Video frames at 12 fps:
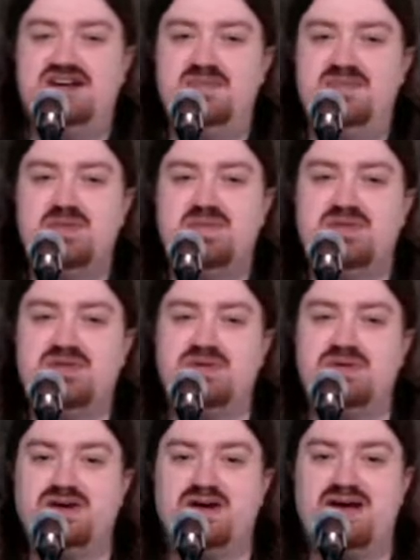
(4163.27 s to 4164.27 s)
People
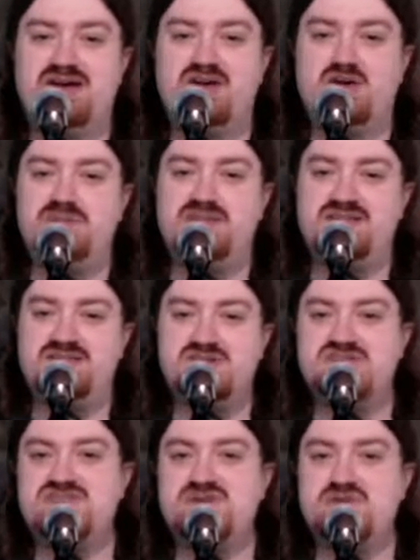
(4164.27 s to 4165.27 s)
who I hope that
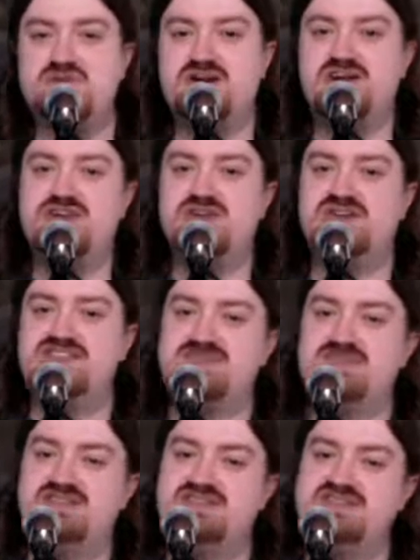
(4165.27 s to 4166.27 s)
those of you who are curious
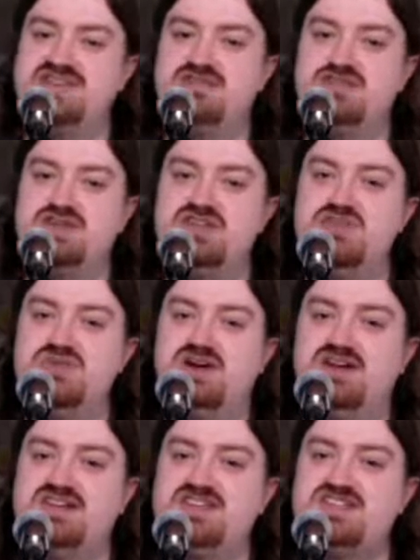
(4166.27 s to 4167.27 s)
about discovering new
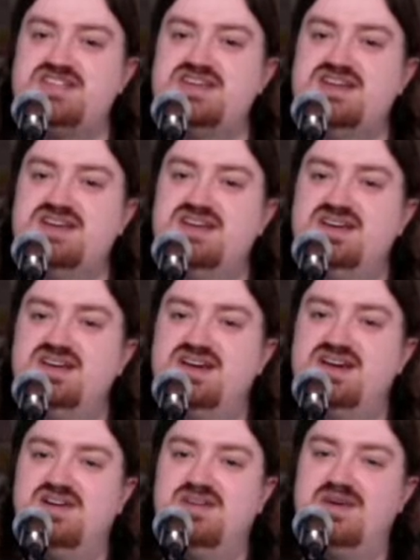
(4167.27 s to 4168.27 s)
artists
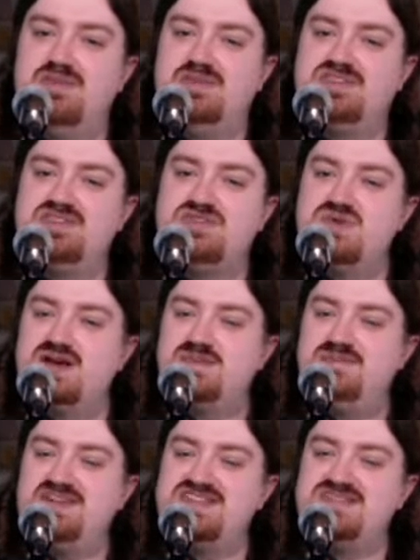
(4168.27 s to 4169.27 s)
are able to
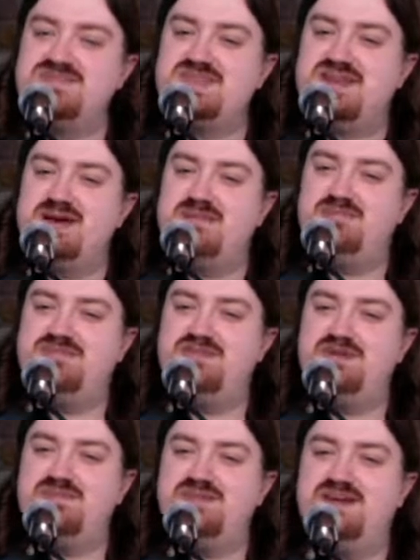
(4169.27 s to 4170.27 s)
pick something up
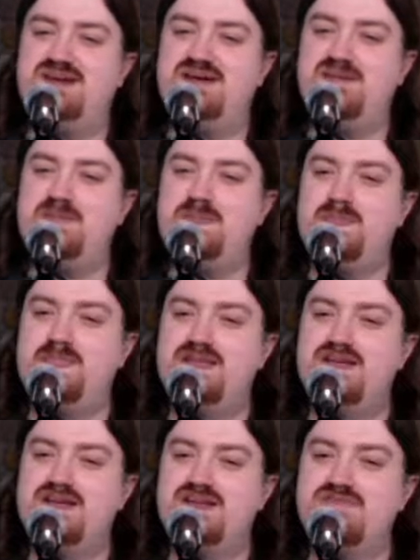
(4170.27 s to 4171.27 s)
from
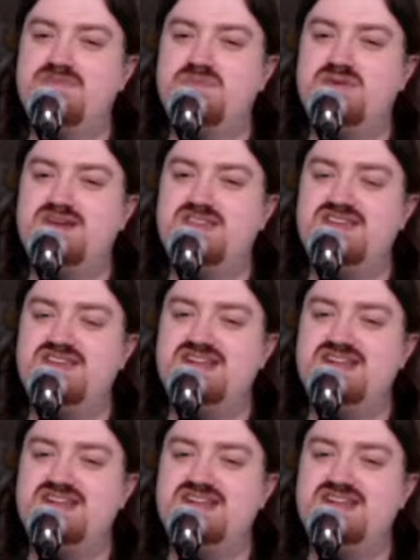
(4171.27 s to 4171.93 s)
one of these.